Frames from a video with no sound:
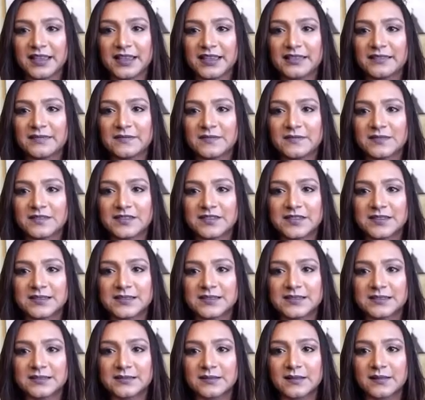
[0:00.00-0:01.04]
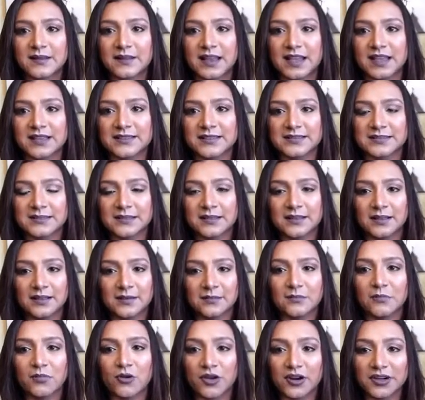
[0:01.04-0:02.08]
in this glass
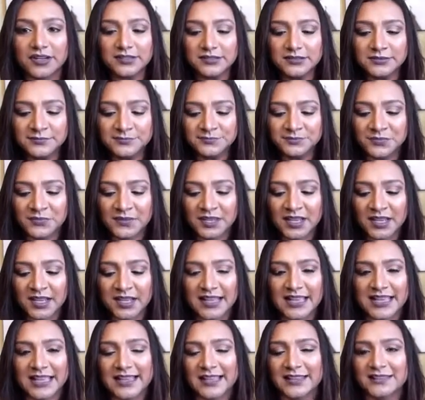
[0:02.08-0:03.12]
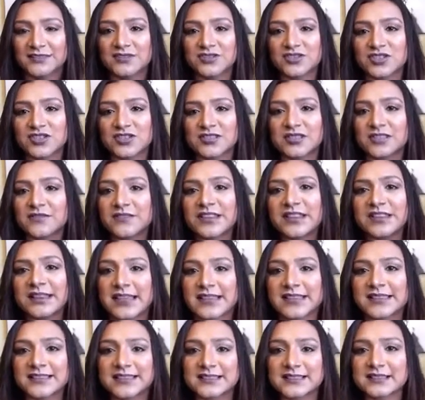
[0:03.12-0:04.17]
bottle and just give it a
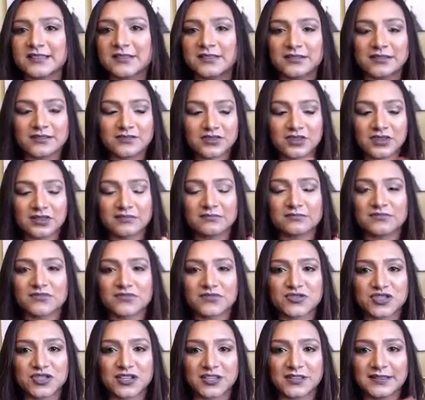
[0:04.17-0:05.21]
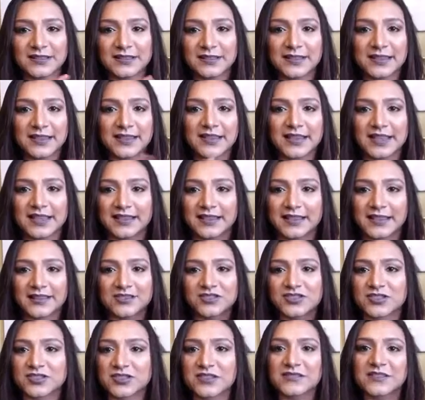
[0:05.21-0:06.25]
nice, shut the lid and then
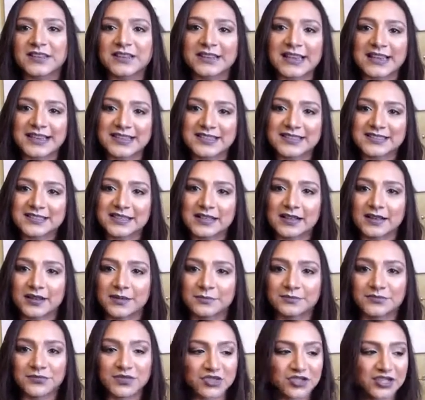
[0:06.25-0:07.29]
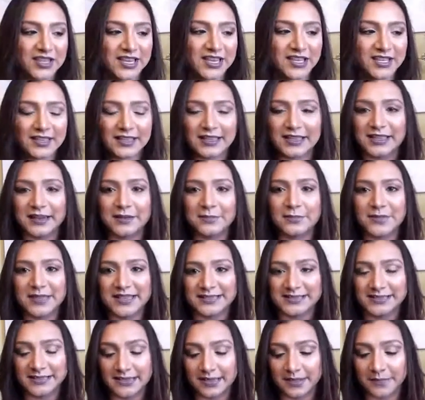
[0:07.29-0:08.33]
just give it a nice shake and
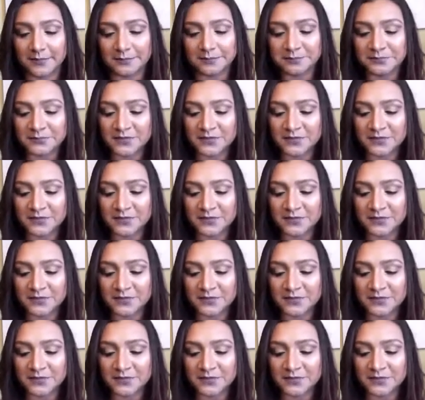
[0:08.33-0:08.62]
mix it up.